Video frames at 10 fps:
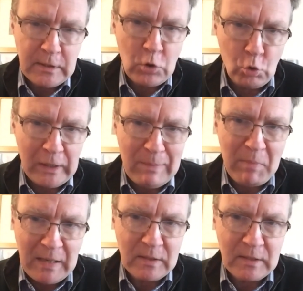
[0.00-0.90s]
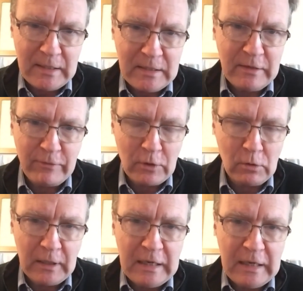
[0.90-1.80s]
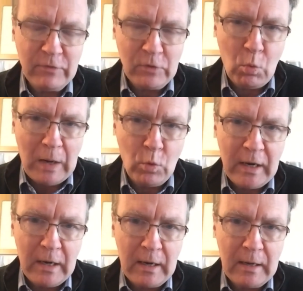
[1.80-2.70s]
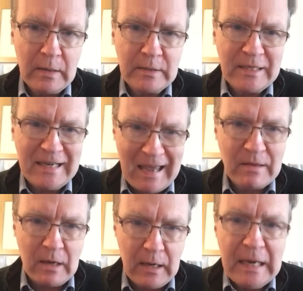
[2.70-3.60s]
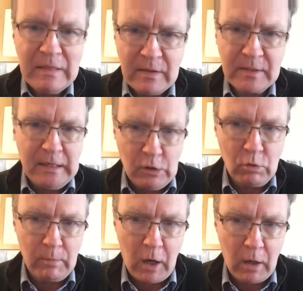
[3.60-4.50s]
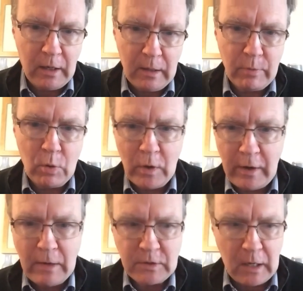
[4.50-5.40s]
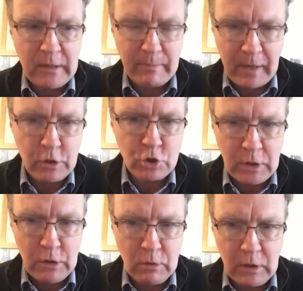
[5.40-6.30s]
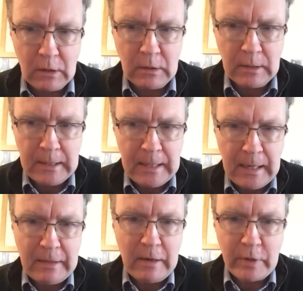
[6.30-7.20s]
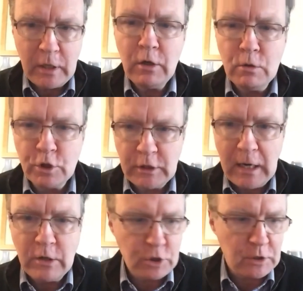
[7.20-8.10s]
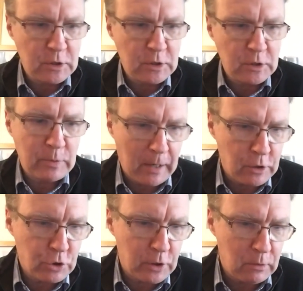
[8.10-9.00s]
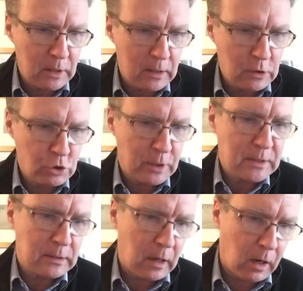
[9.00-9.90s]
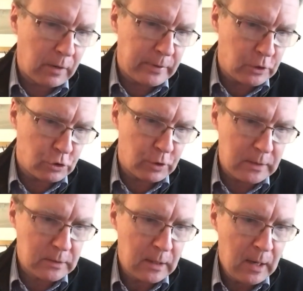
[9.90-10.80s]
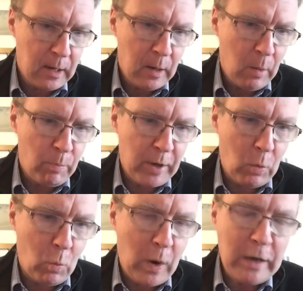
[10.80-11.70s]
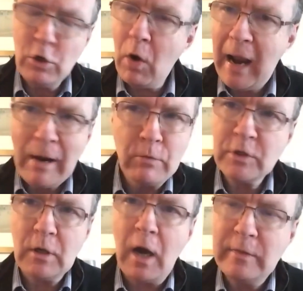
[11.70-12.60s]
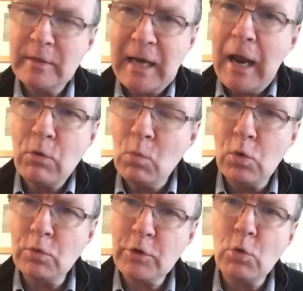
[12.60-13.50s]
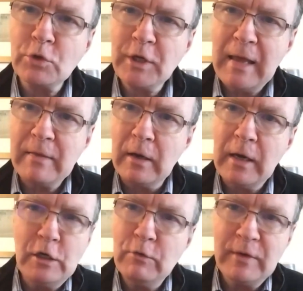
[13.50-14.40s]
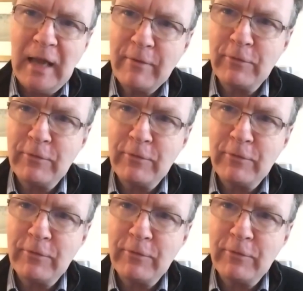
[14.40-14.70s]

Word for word: this is all immensely difficult, even when we're together in the single market, but we're outside the monetary union. And there are huge tensions between monetary union interests and our interests. But when you're outside the town walls altogether and you've